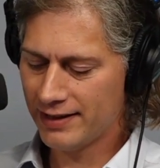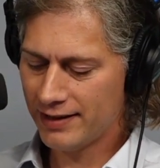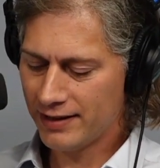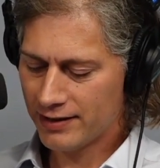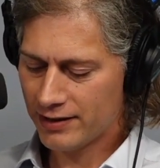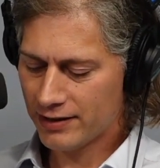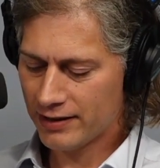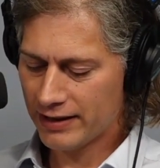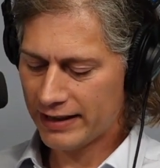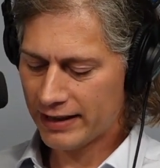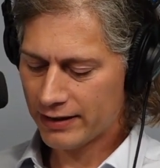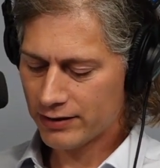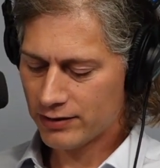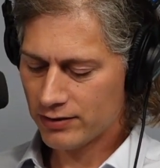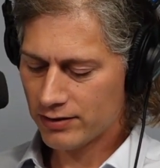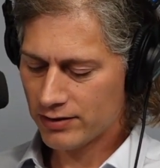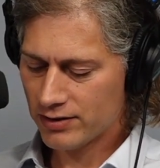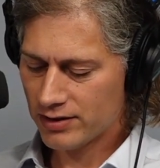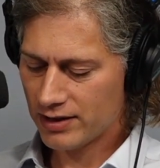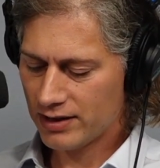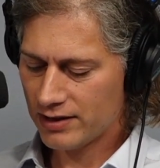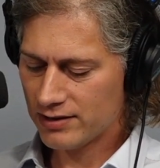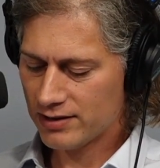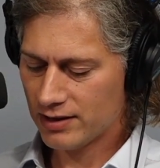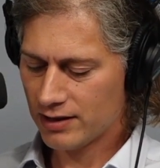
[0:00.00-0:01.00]
They're
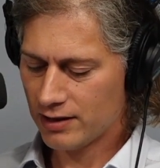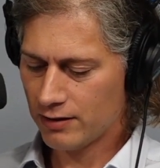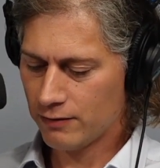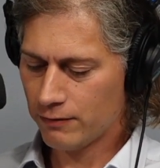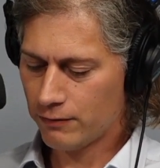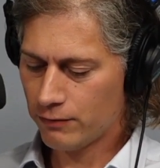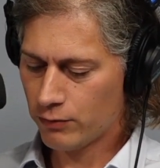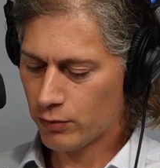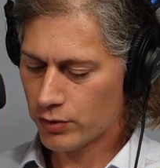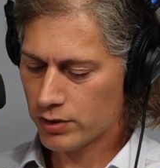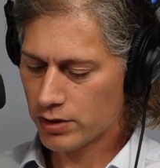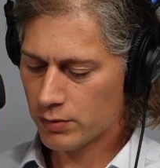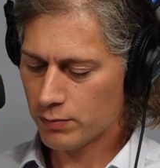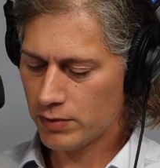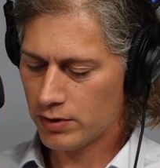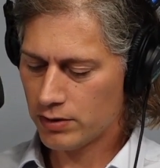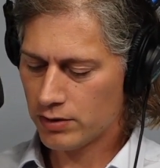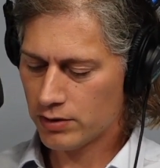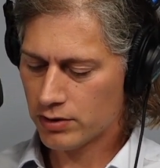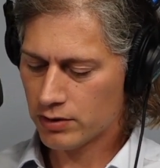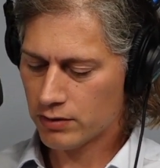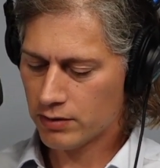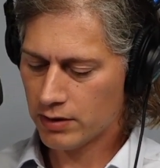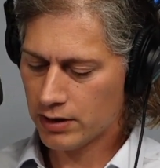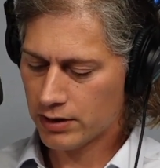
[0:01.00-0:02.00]
exercising enforcement
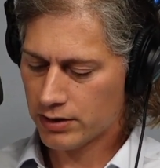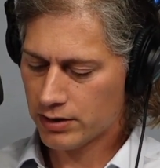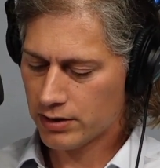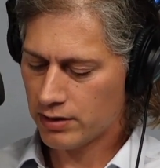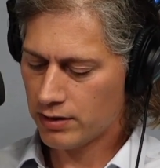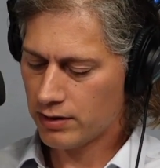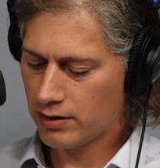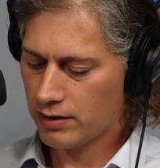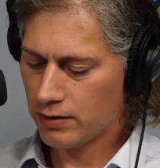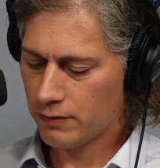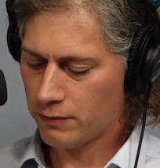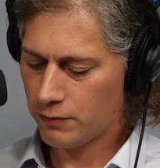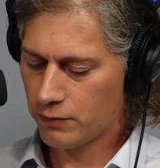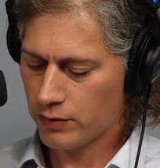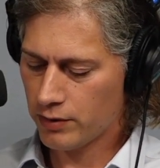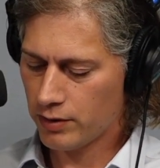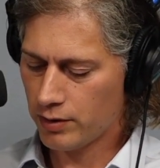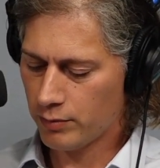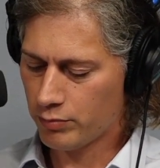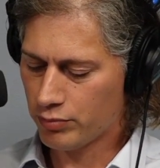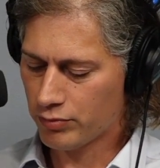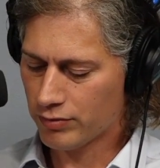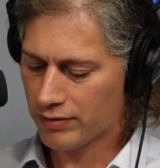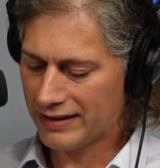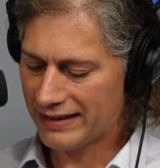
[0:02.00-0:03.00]
discretion, therefore, the
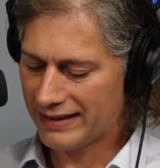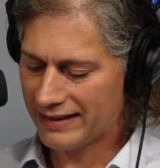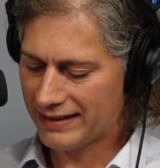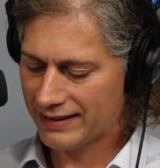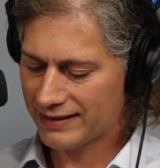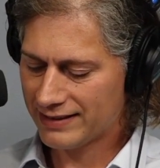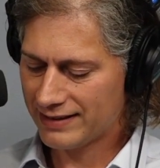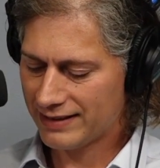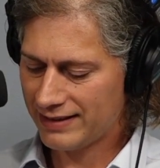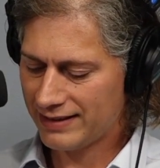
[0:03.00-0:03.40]
product